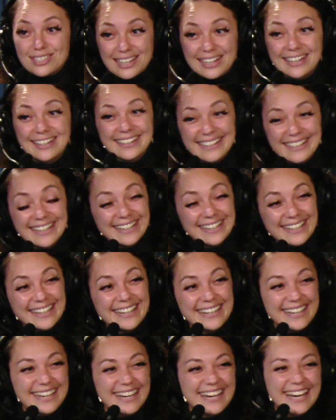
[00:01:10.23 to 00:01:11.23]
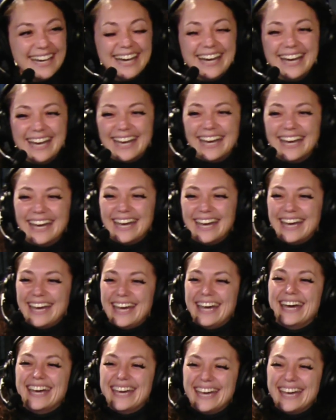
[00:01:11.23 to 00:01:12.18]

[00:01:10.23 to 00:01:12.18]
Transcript: Right.